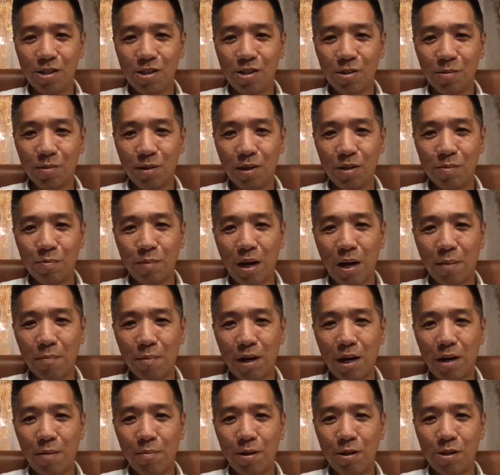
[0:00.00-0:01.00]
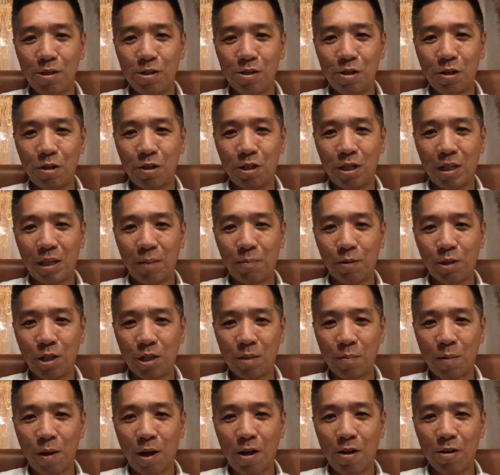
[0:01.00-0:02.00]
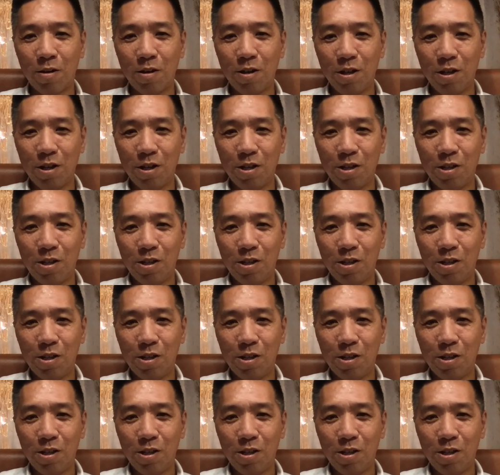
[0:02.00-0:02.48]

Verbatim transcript: So my name is Mark Barnabas, your data protection pal.